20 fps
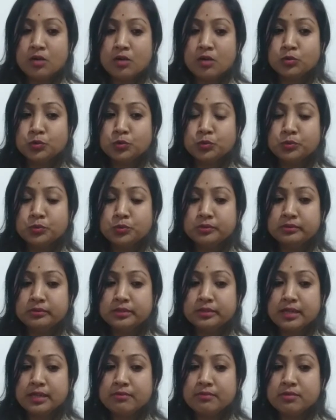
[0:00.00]
how to
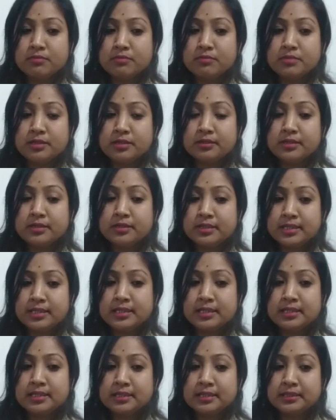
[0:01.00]
develop their
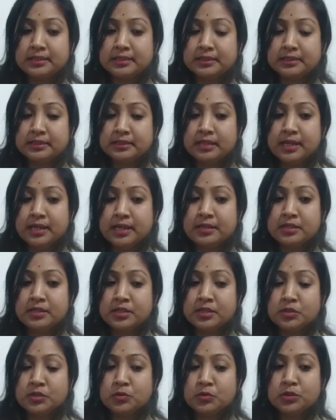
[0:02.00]
critical thinkings
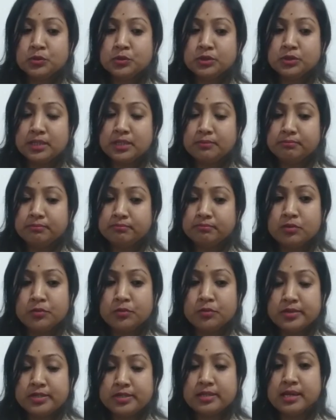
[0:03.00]
and introduce
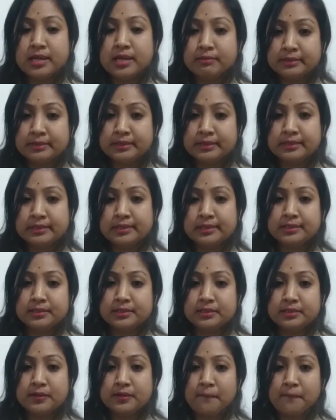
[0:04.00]
them with life skills.